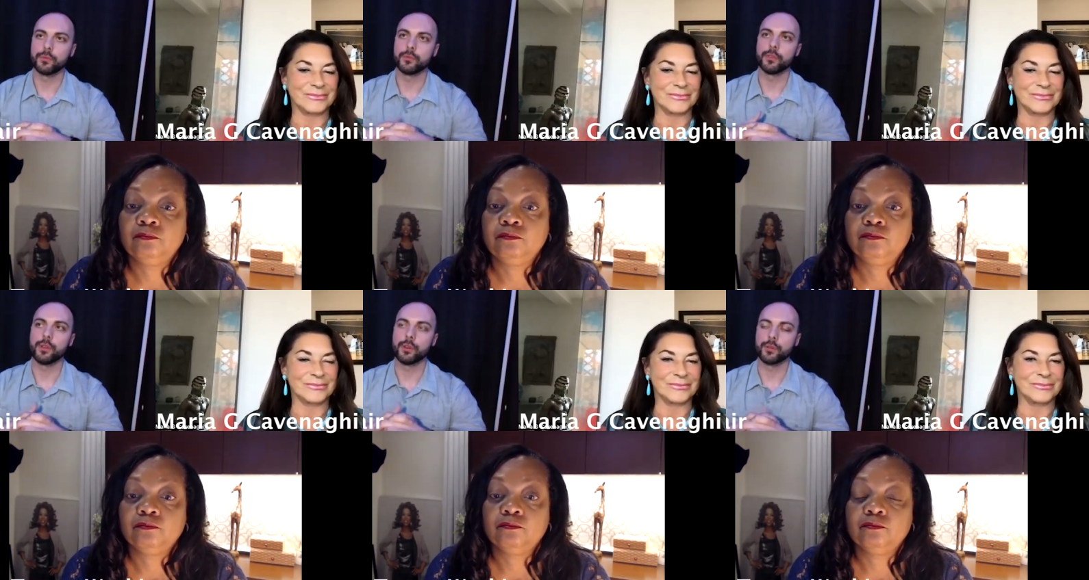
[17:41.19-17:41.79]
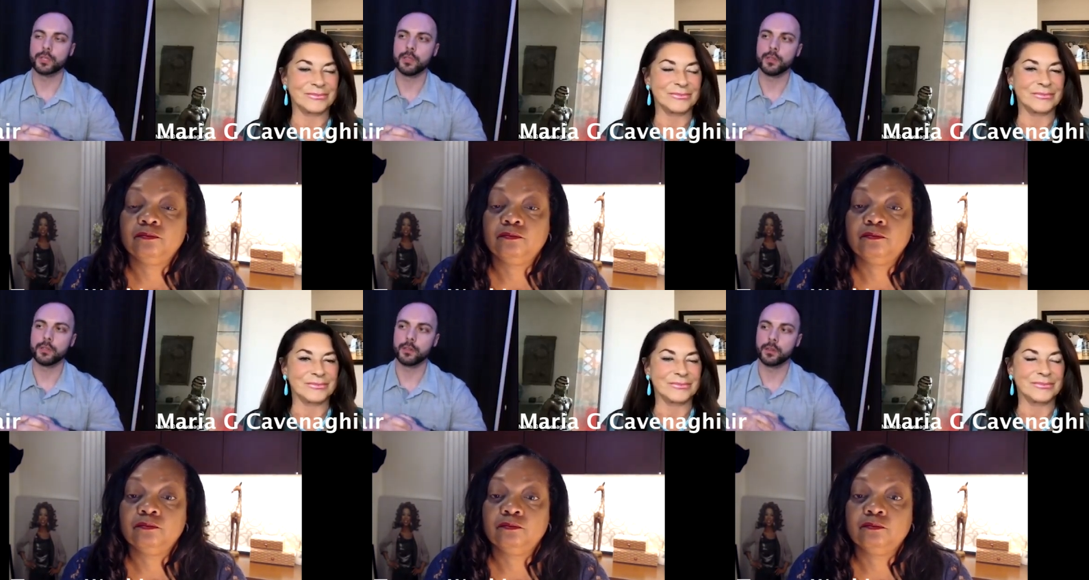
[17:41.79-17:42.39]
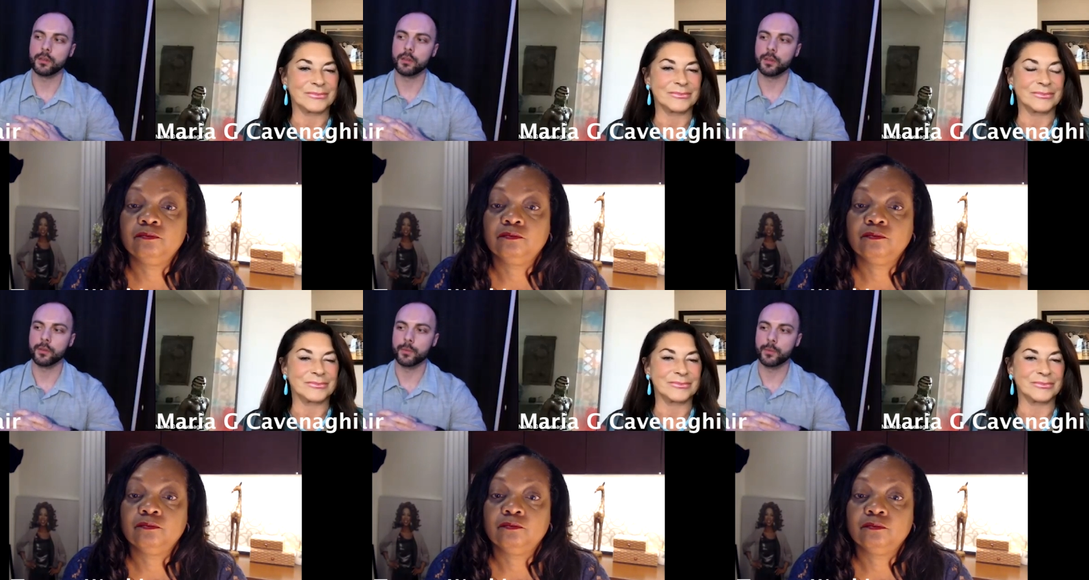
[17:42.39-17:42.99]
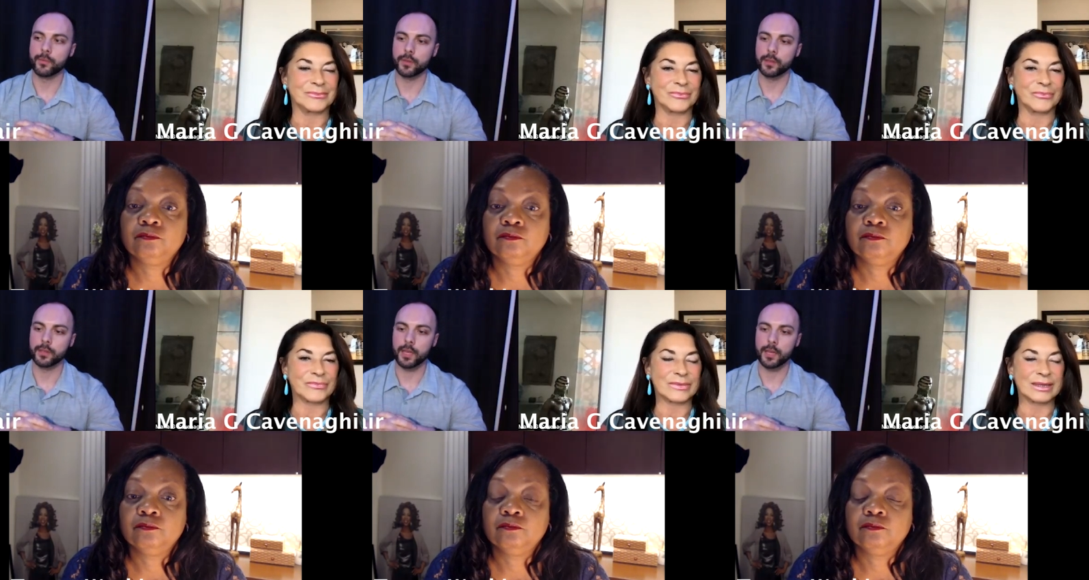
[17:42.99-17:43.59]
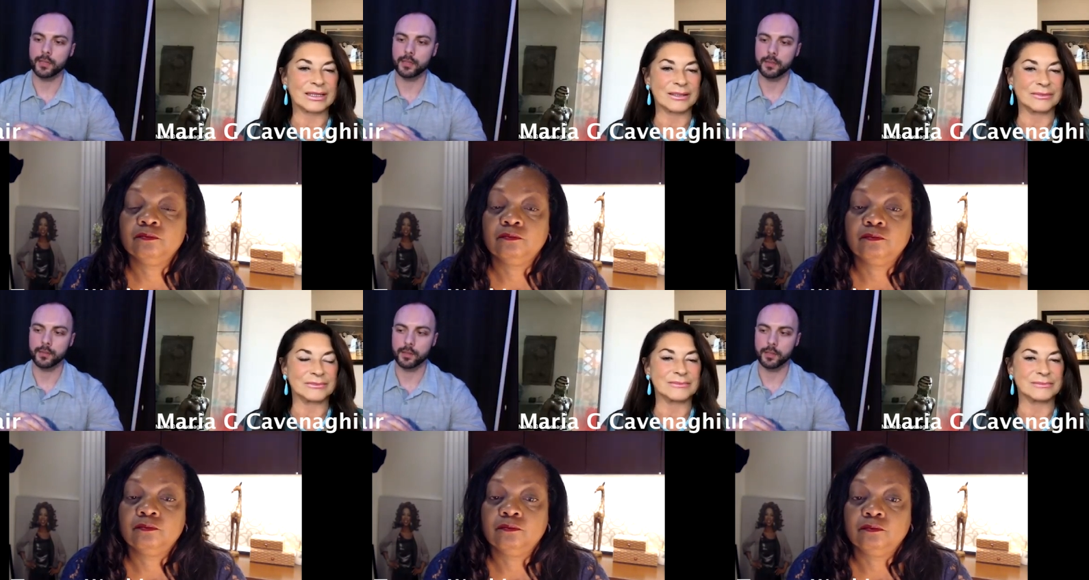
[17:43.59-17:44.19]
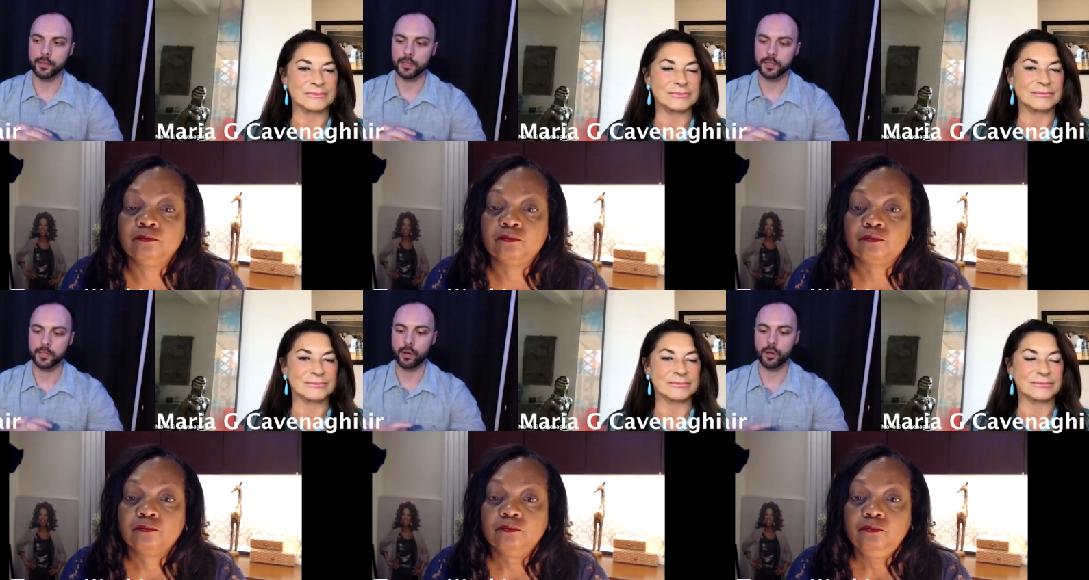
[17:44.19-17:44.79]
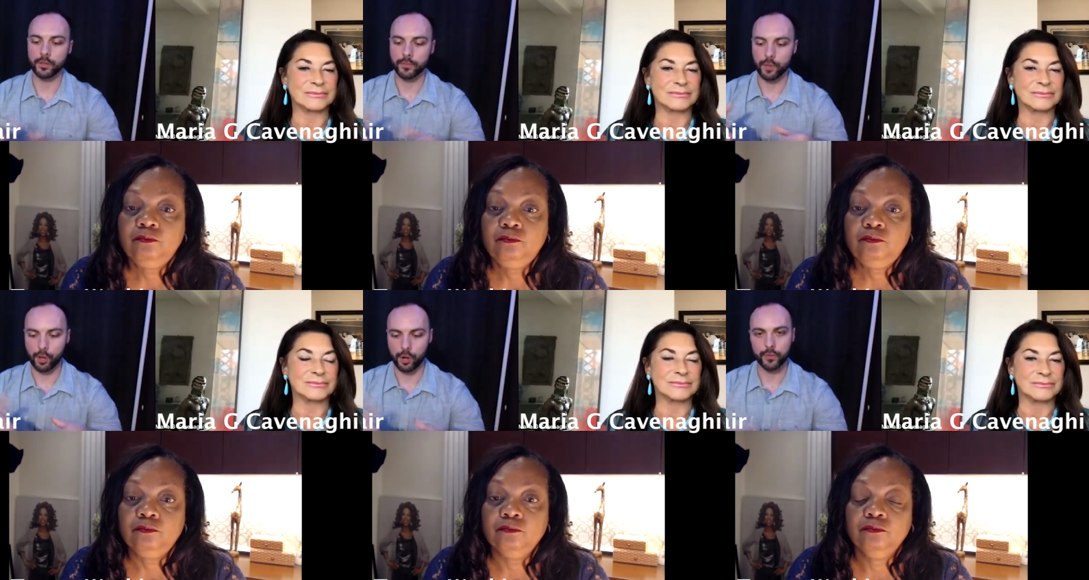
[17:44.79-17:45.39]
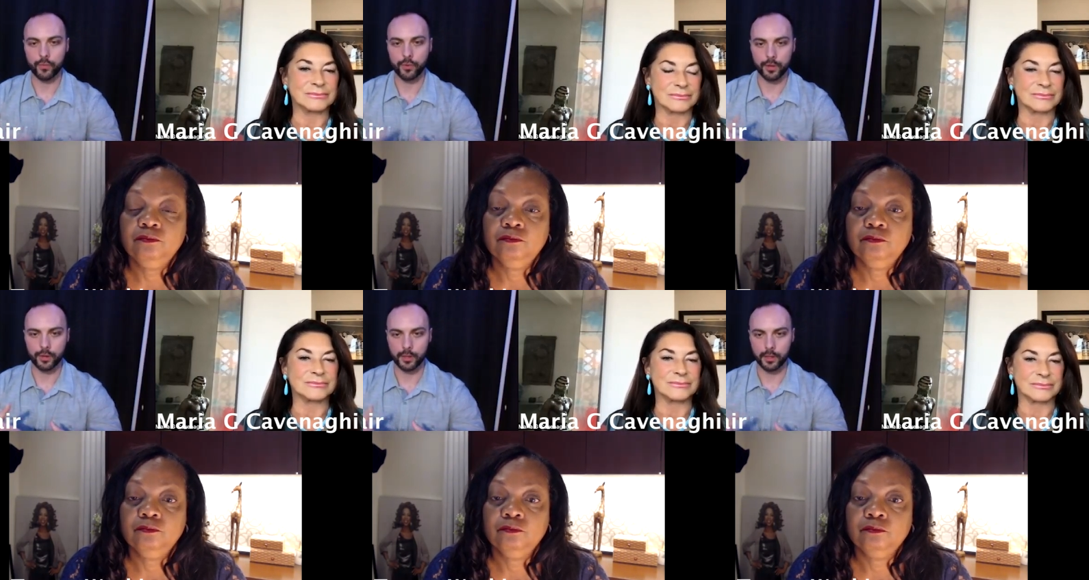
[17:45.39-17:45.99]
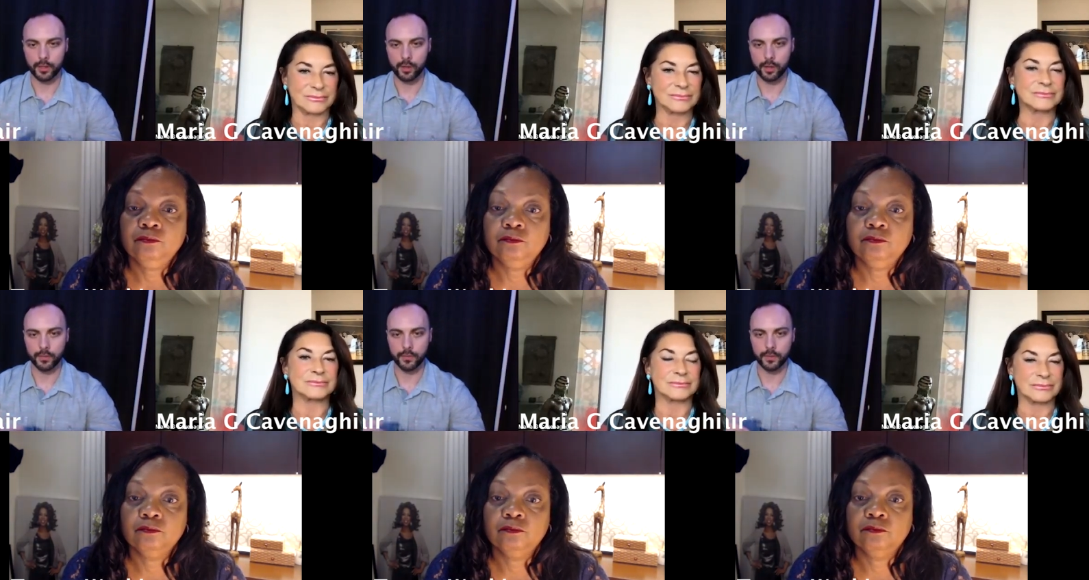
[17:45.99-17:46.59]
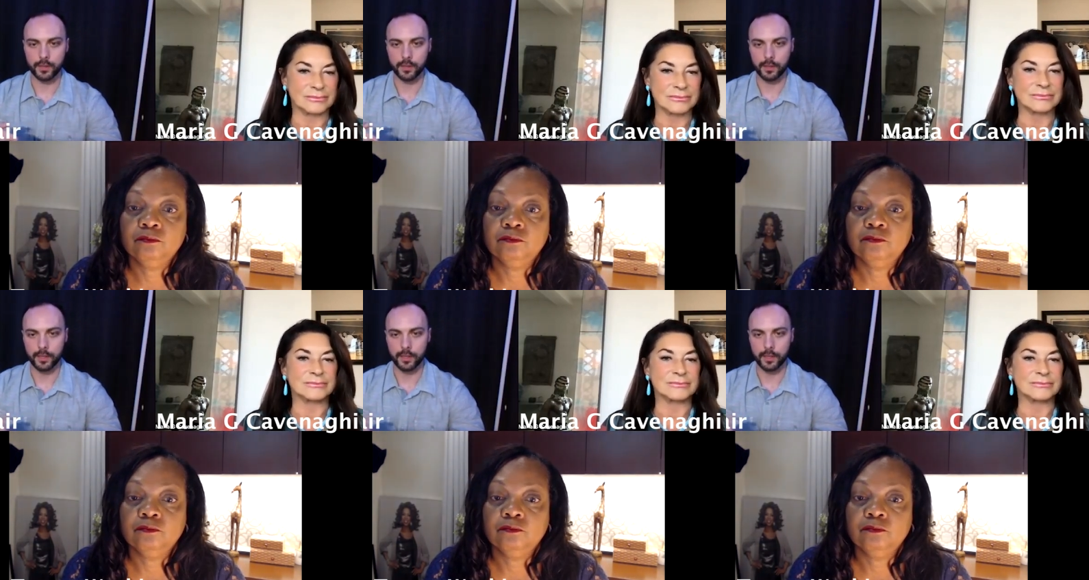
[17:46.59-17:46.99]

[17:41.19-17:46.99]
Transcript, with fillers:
Speaker 1: you know seeing the on on November fifth the gala and everything, just seeing all of the hard work and all of the